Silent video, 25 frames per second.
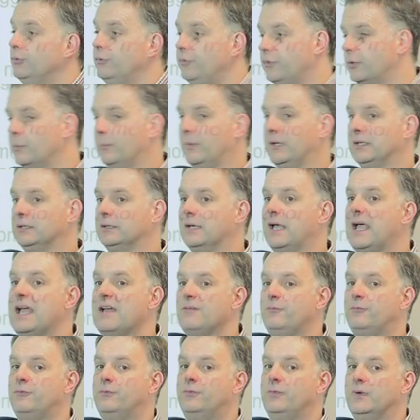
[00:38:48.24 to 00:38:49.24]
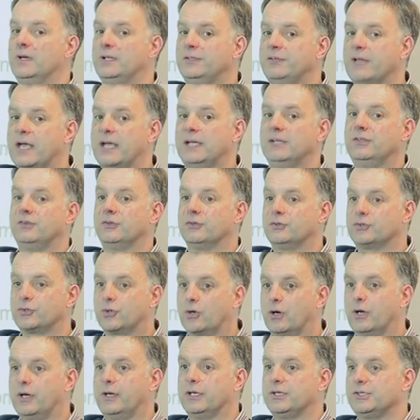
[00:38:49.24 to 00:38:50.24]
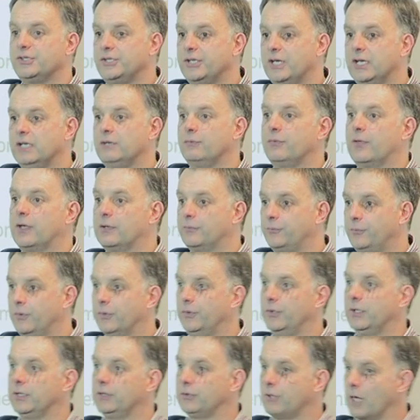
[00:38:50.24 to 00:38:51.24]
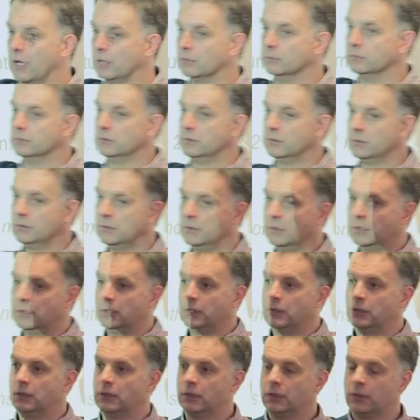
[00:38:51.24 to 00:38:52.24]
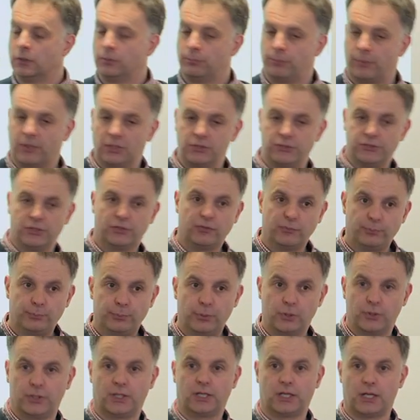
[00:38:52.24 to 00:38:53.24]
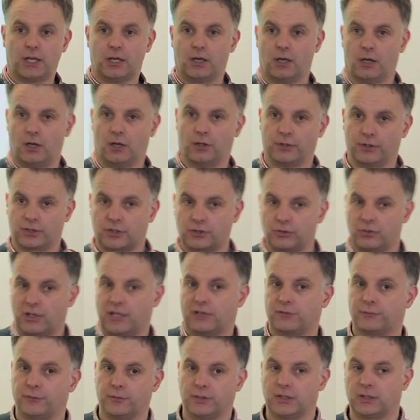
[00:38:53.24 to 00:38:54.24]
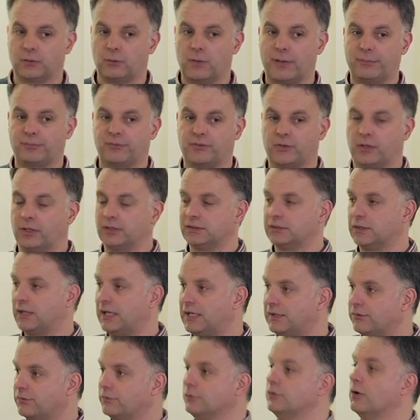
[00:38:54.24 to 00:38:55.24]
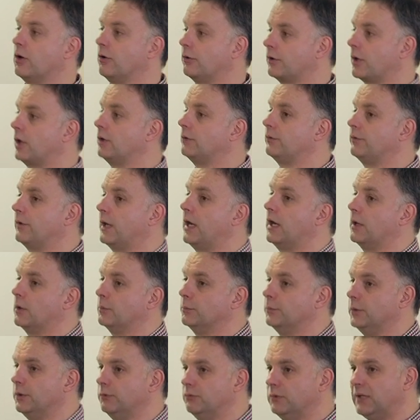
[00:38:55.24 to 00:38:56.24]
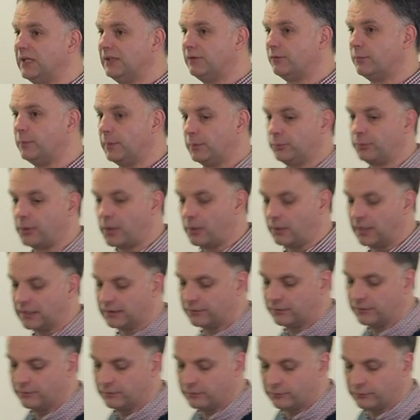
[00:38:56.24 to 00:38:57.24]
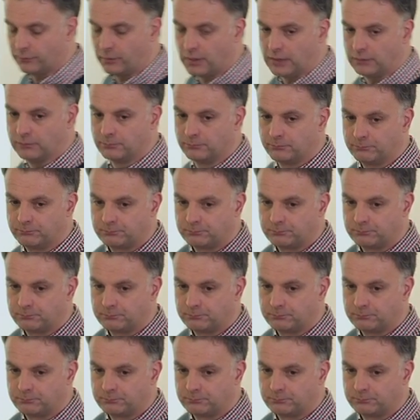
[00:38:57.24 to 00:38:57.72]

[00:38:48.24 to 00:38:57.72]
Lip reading: something every day to try and achieve that funding goal. By just putting it on a crowdfunding website is not going to help. You need to be proactive as well.